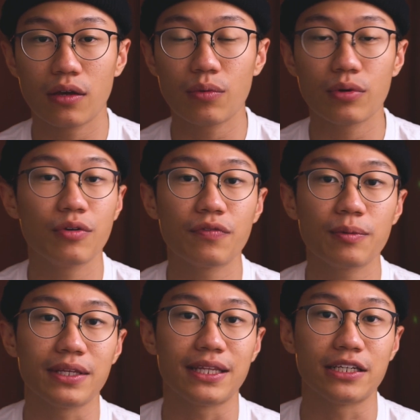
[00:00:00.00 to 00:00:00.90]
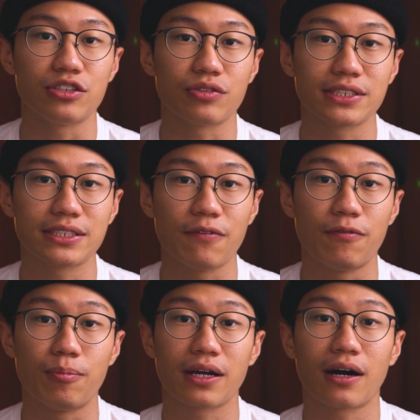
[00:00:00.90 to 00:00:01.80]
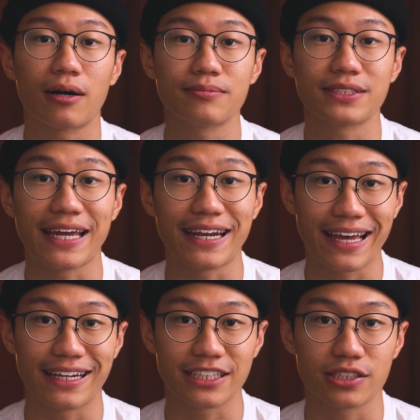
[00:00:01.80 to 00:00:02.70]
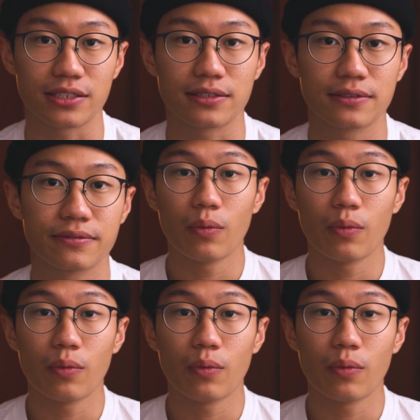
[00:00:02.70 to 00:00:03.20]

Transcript: It will even be dangerous if it becomes an addiction.